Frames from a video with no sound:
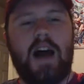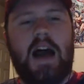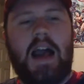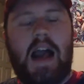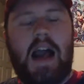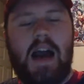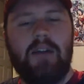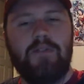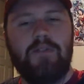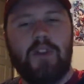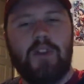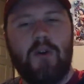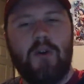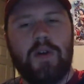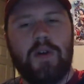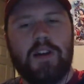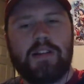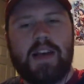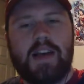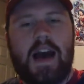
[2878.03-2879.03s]
I have no
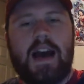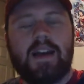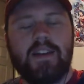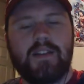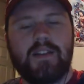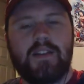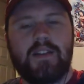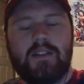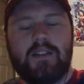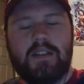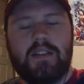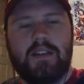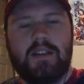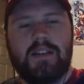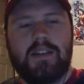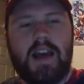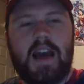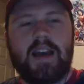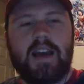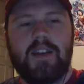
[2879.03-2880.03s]

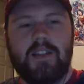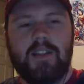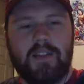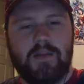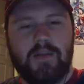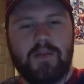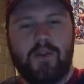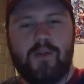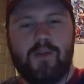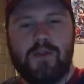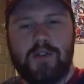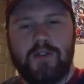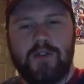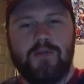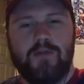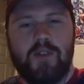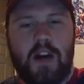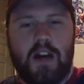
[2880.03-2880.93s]
antagonism towards you,